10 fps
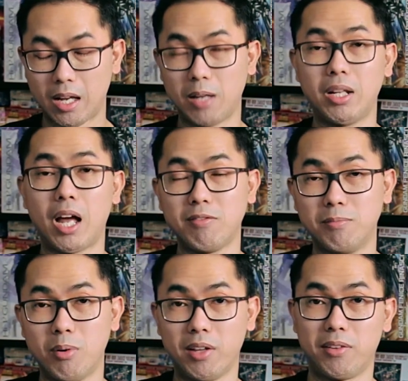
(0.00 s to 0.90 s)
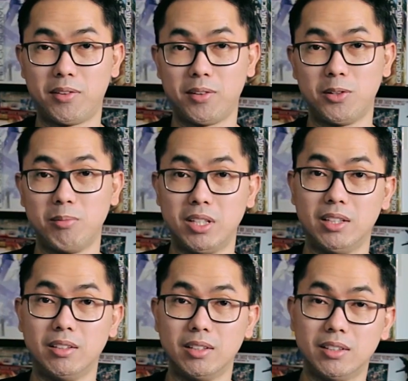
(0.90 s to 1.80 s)
I've bought so
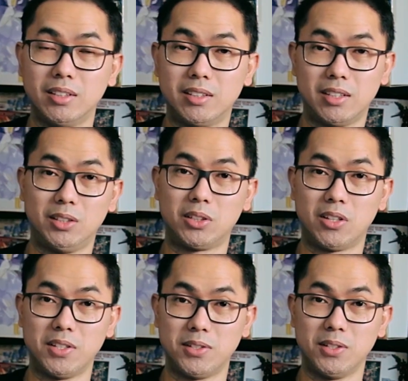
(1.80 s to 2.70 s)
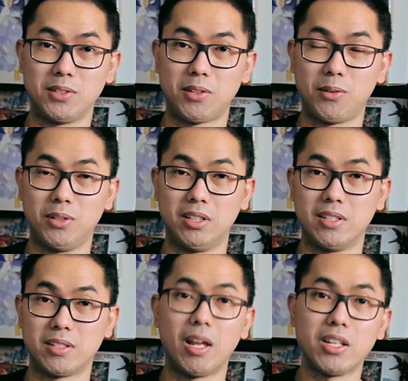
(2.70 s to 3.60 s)
many Nintendo consoles through the
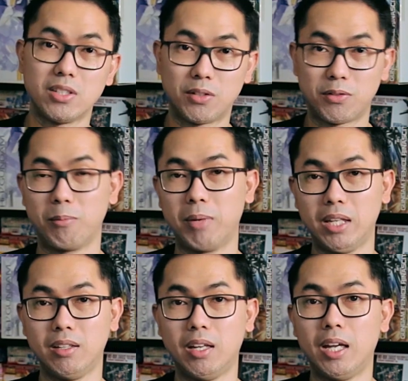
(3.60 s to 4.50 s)
years, not just for me,